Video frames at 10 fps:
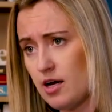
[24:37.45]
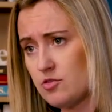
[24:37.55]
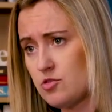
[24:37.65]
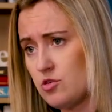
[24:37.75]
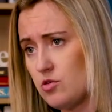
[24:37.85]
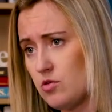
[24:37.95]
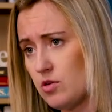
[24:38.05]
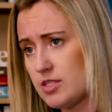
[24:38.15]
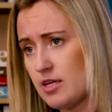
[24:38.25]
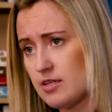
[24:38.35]
to,
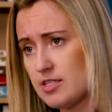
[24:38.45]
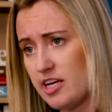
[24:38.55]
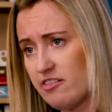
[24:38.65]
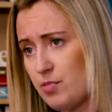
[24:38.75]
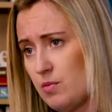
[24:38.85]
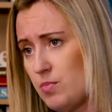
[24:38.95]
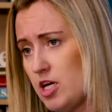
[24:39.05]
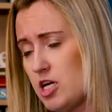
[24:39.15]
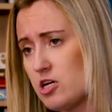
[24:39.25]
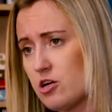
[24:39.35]
let's say, the CFPB or